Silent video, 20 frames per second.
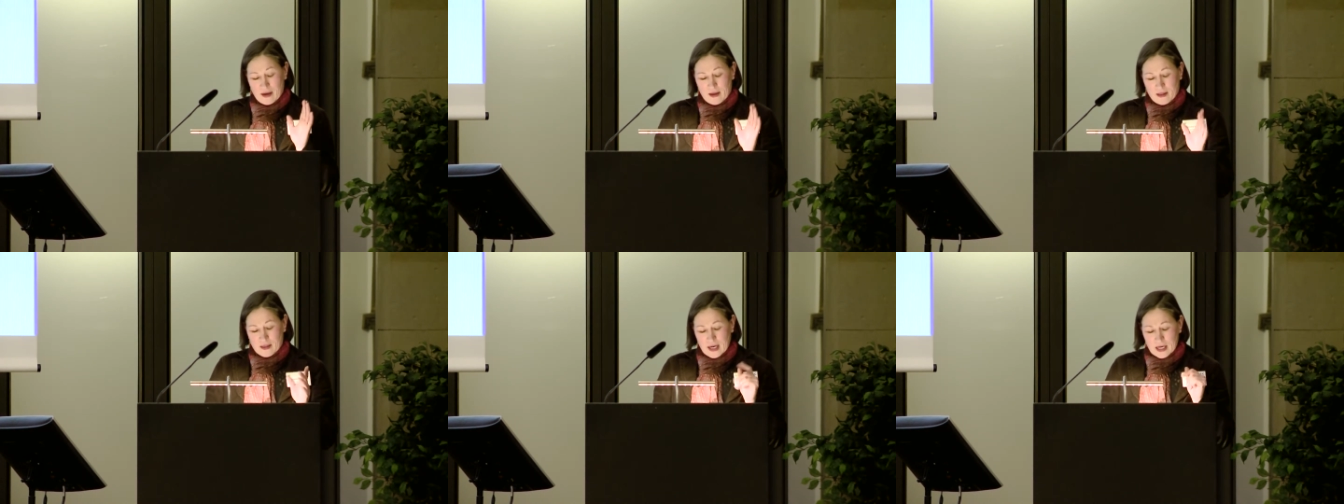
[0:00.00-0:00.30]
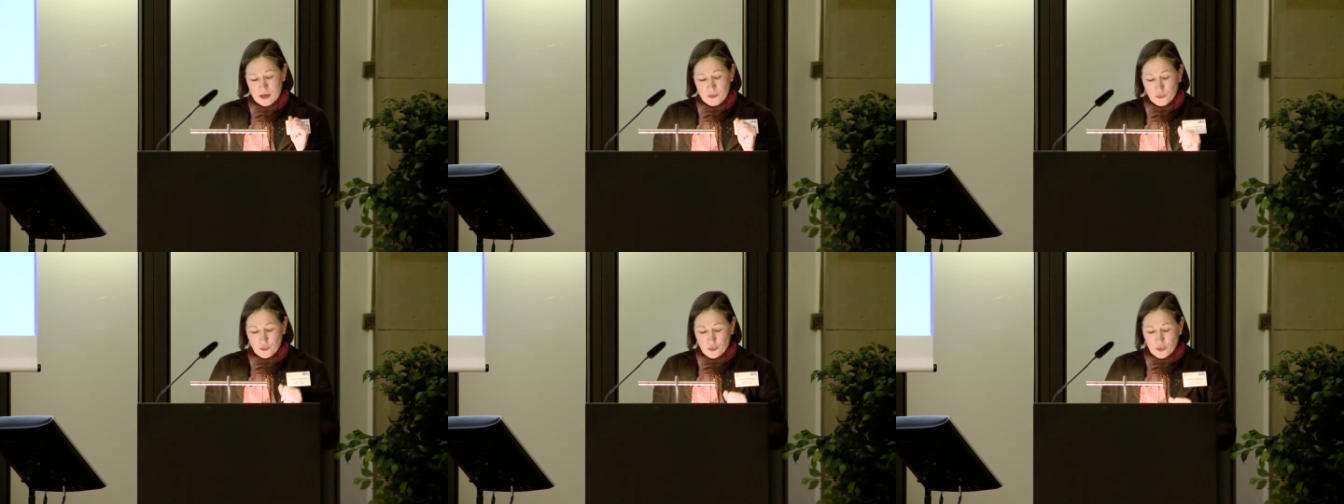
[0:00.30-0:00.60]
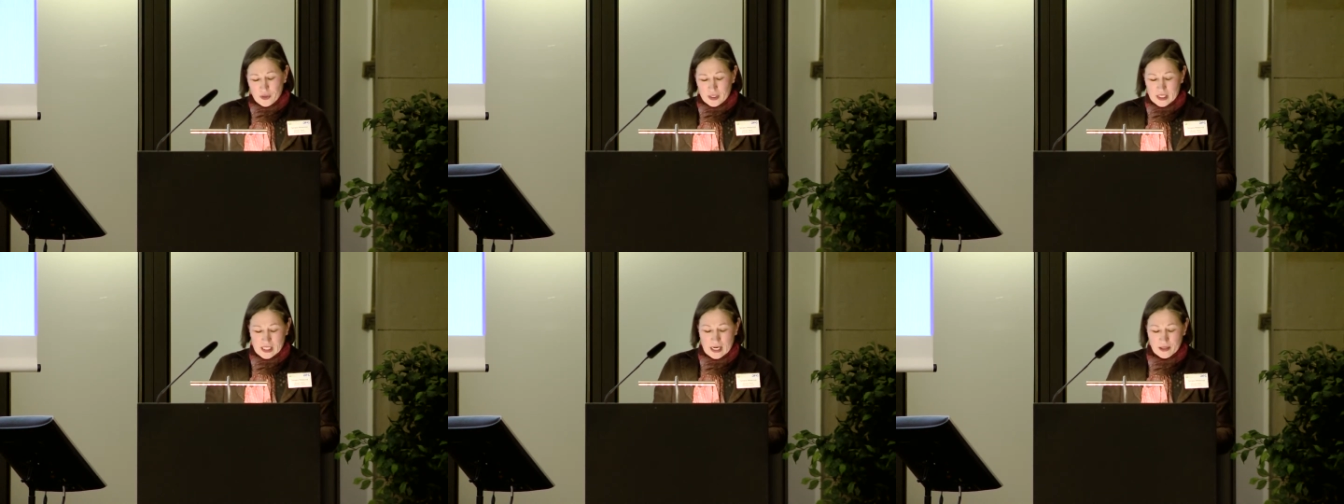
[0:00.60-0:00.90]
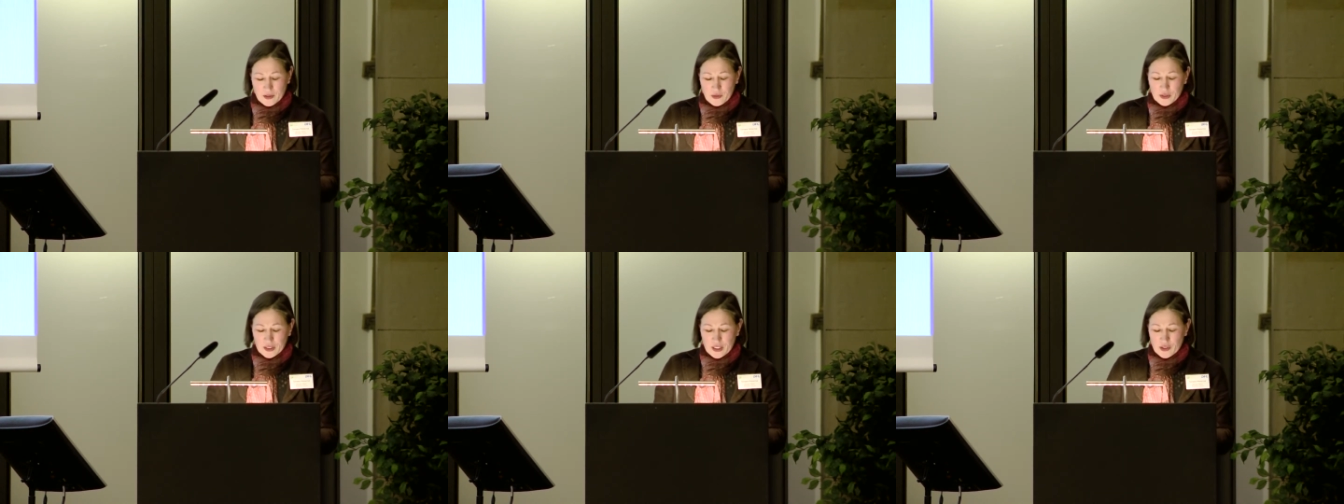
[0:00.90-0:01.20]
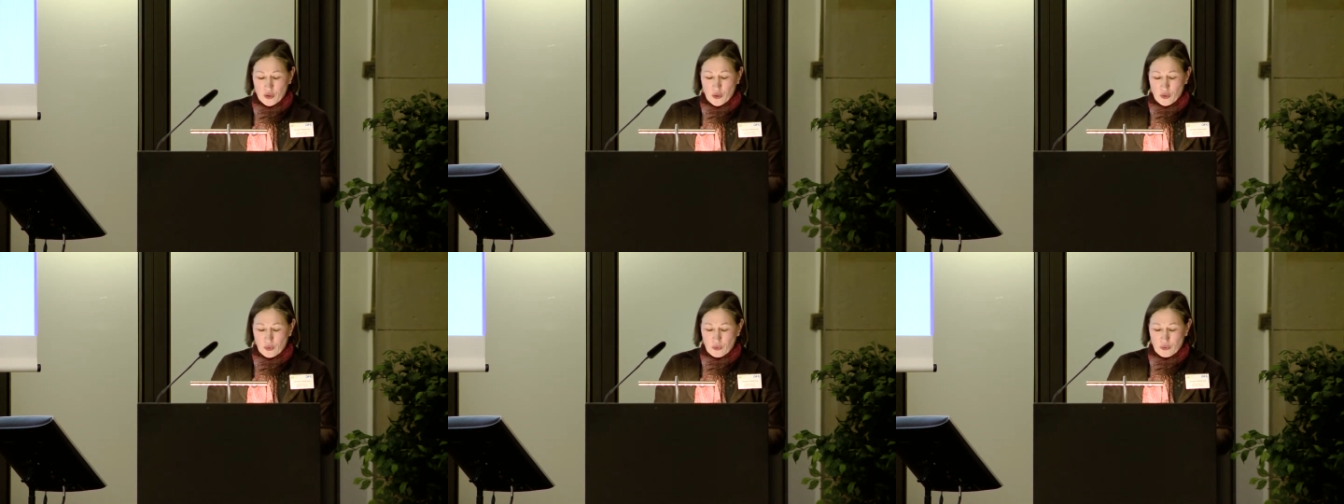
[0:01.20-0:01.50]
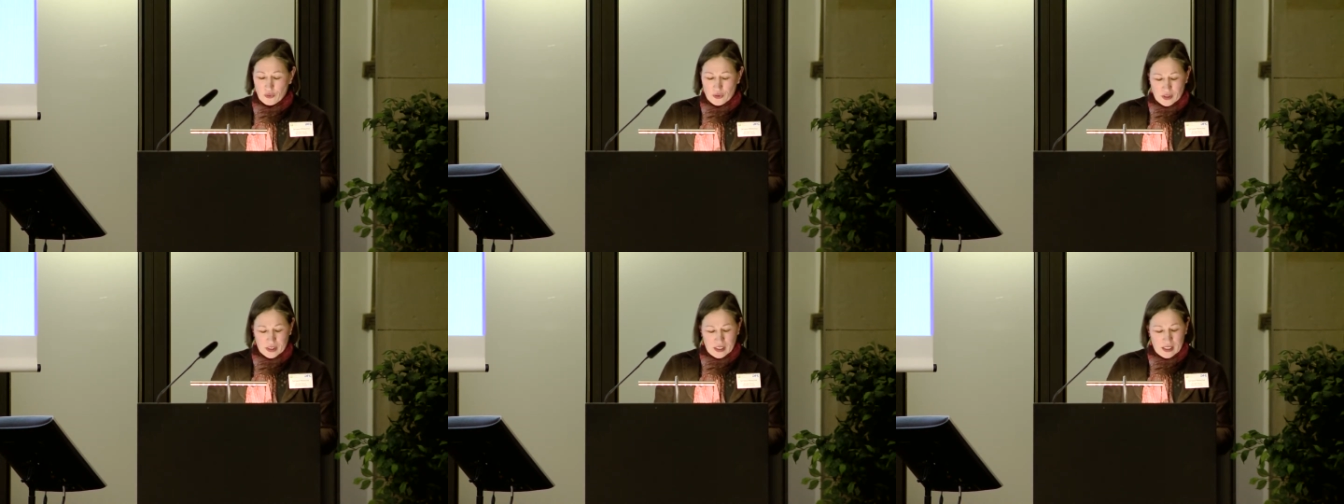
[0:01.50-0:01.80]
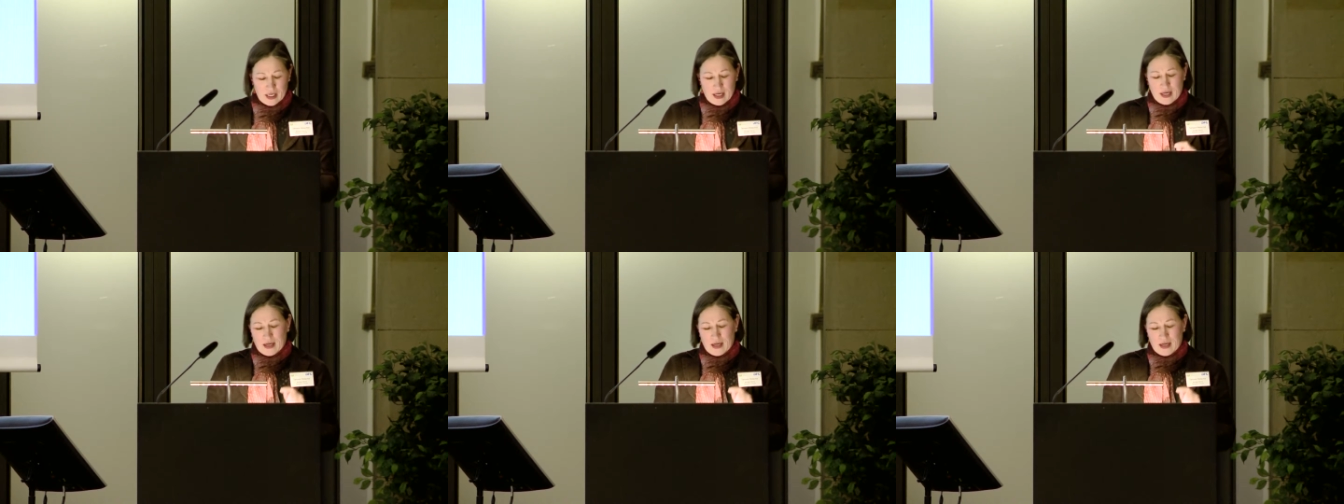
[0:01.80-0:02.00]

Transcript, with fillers: Therefore, the editors concluded